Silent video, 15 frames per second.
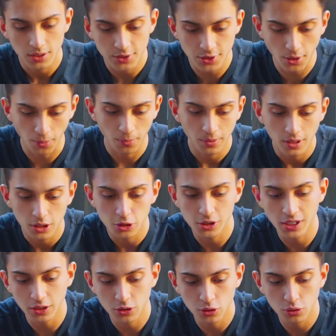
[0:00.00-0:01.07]
So you
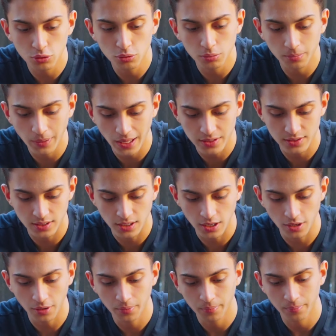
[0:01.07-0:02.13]
get two bands in
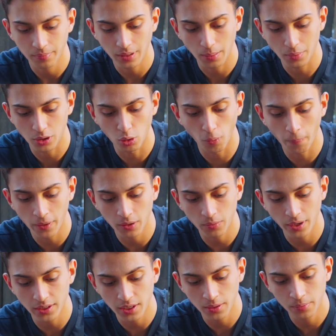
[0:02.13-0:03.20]
here. I'm gonna open it
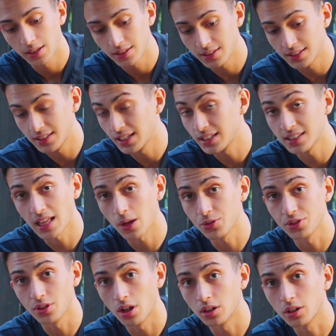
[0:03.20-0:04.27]
right now.
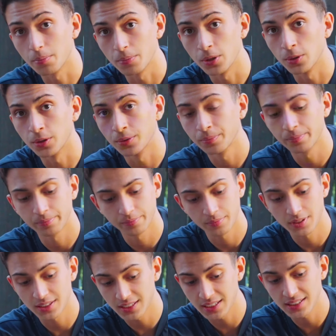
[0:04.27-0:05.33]
$6,000 computer,
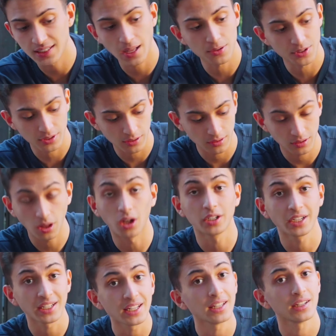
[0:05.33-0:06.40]
$6,000
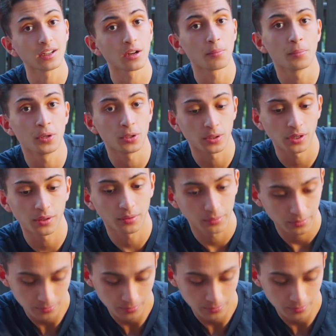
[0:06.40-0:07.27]
Canadian computer.